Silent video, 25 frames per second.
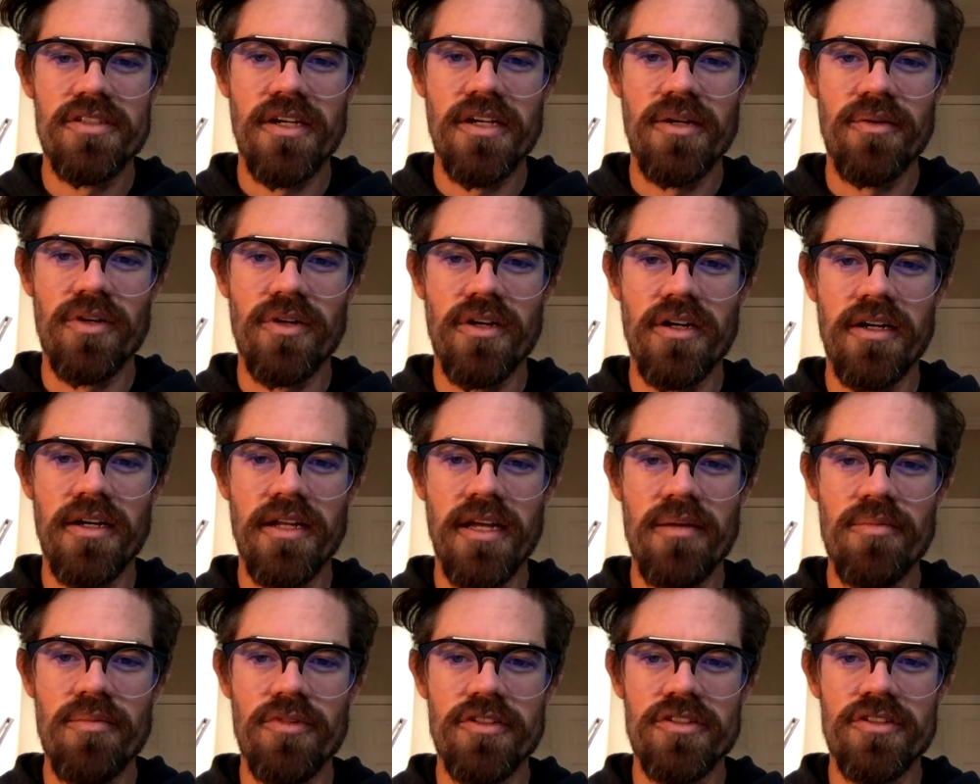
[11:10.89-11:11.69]
they were
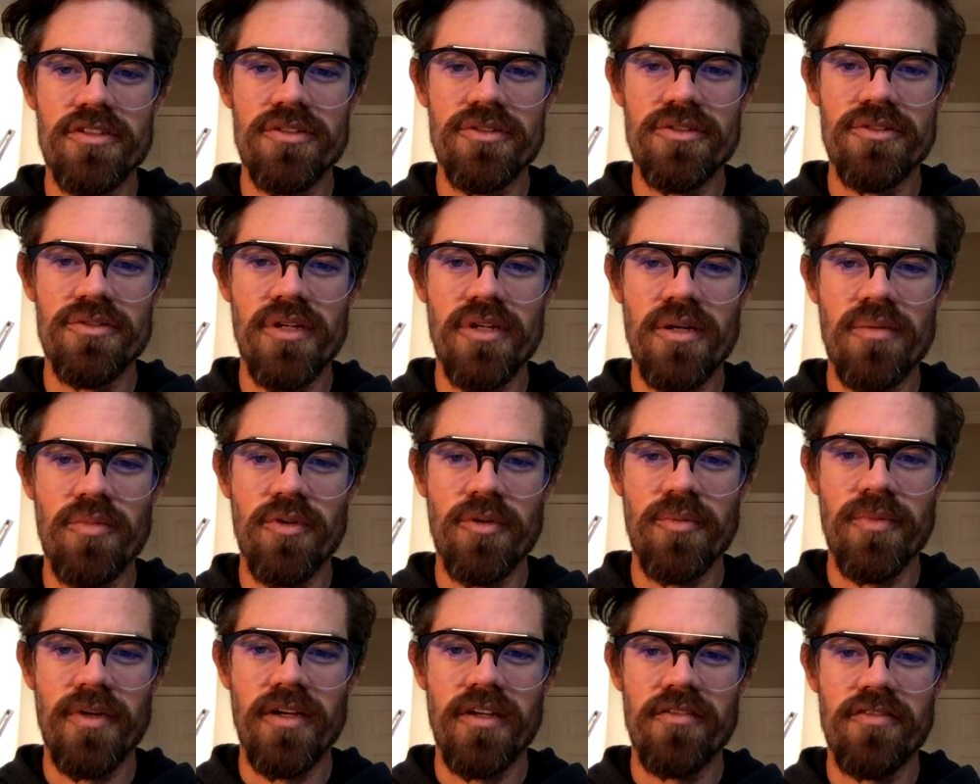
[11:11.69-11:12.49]
unable to
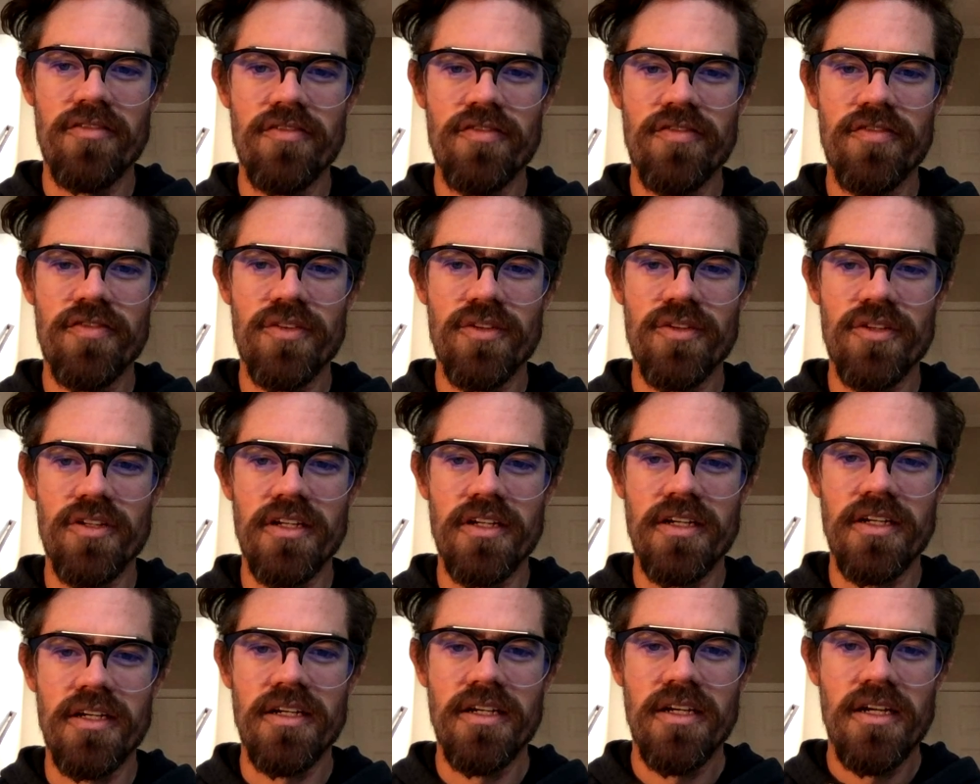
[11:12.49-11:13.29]
implement
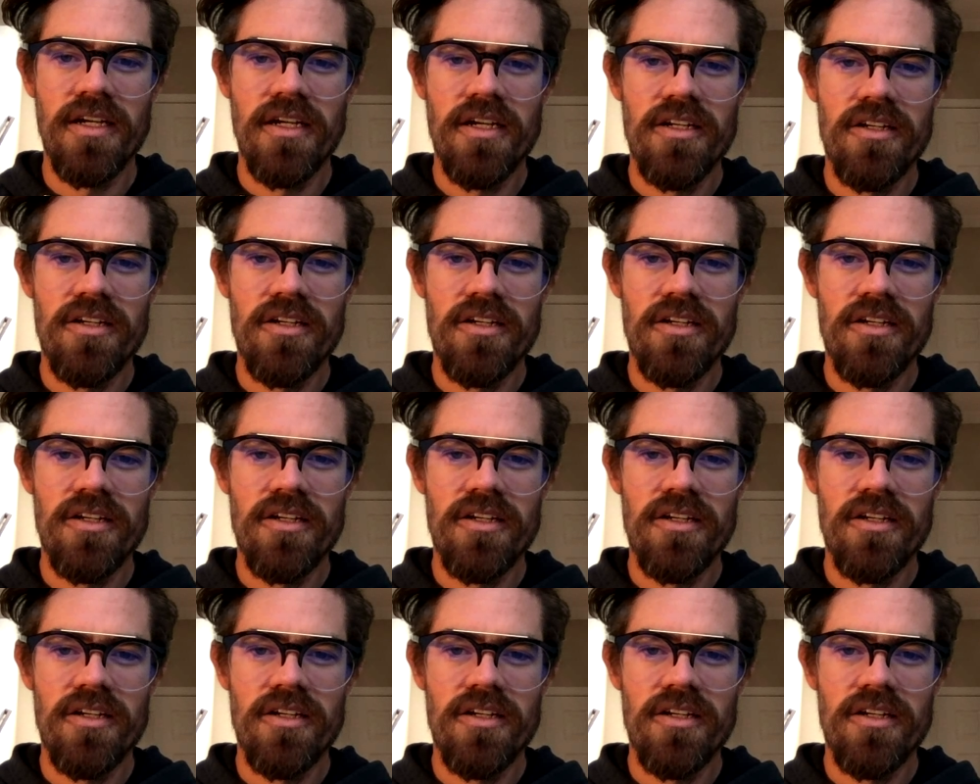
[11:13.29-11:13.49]
fully